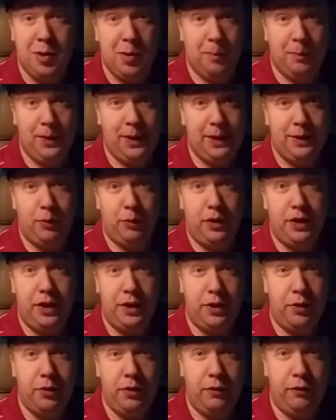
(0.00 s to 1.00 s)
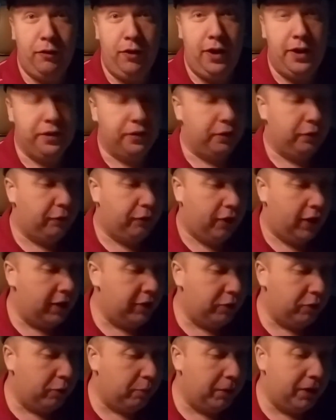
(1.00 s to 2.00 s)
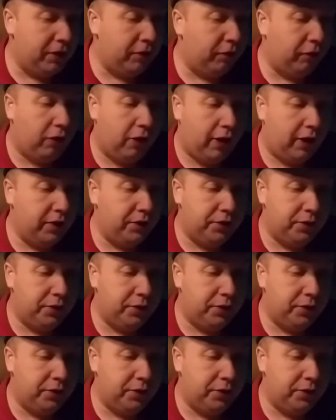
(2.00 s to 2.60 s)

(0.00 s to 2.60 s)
But that's the way they do their fries. Their fries are the best fries